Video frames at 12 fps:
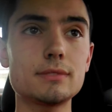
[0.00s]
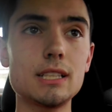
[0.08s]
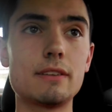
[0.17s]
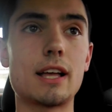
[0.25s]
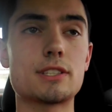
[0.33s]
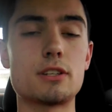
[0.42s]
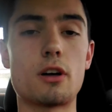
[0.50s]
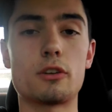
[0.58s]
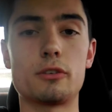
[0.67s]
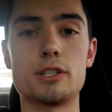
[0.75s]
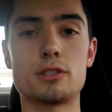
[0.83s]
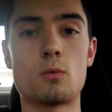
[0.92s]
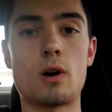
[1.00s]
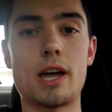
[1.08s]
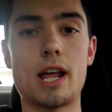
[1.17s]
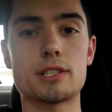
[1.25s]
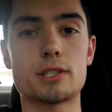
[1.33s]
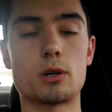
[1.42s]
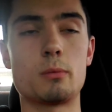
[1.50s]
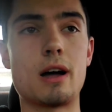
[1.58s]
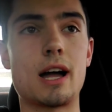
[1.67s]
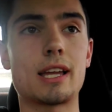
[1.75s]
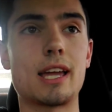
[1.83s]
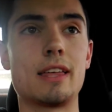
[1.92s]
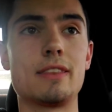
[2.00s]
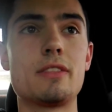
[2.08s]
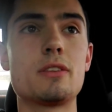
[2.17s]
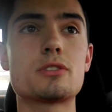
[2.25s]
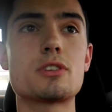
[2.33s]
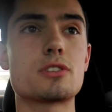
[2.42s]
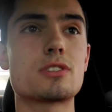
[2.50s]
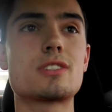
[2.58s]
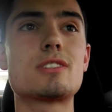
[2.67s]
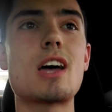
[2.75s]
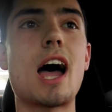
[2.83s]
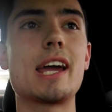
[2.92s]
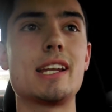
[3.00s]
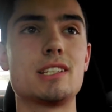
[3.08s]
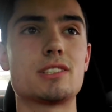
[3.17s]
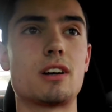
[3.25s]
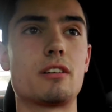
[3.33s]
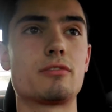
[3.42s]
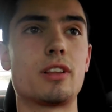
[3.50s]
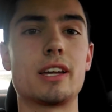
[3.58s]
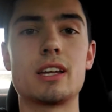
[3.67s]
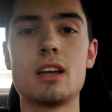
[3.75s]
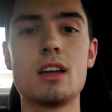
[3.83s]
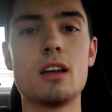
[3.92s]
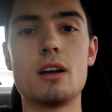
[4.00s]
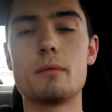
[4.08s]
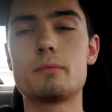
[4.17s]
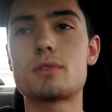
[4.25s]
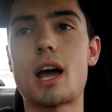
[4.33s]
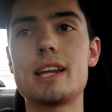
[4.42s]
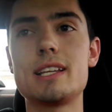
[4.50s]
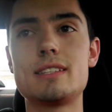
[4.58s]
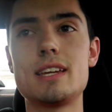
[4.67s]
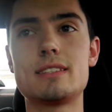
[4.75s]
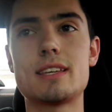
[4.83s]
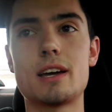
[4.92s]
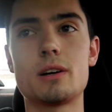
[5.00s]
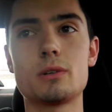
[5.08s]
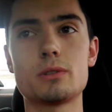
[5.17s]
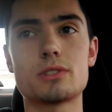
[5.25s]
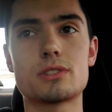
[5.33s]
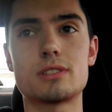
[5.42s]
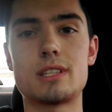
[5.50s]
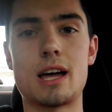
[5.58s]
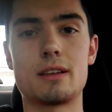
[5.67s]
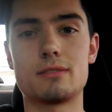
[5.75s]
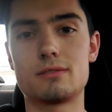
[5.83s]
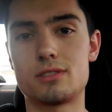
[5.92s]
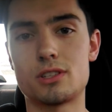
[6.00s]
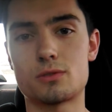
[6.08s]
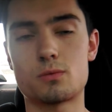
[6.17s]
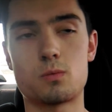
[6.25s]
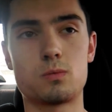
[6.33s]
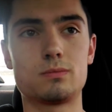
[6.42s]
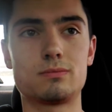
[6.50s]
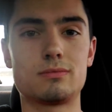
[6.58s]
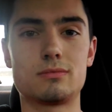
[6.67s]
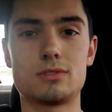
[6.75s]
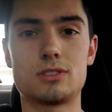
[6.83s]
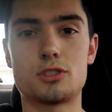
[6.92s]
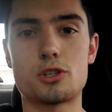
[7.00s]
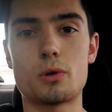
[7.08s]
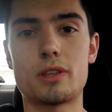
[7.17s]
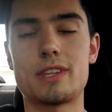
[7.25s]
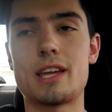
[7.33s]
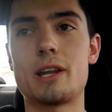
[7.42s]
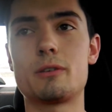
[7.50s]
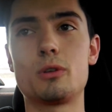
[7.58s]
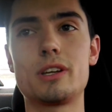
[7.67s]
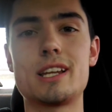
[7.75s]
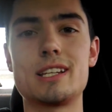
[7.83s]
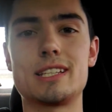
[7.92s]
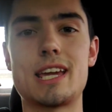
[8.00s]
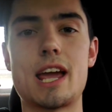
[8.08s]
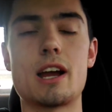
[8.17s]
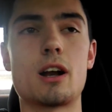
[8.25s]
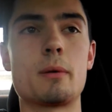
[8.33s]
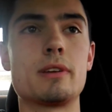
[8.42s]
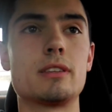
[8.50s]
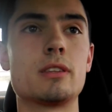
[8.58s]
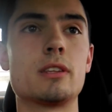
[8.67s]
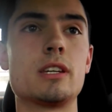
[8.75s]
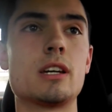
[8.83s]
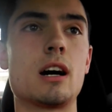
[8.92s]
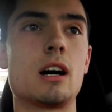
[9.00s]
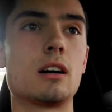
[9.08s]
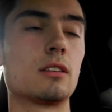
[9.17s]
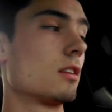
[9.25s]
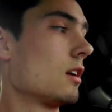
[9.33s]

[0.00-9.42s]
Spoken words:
that's another reason why it has to go back. And then there's just tiny stuff, like tiny details that just show that they really didn't care. I mean, the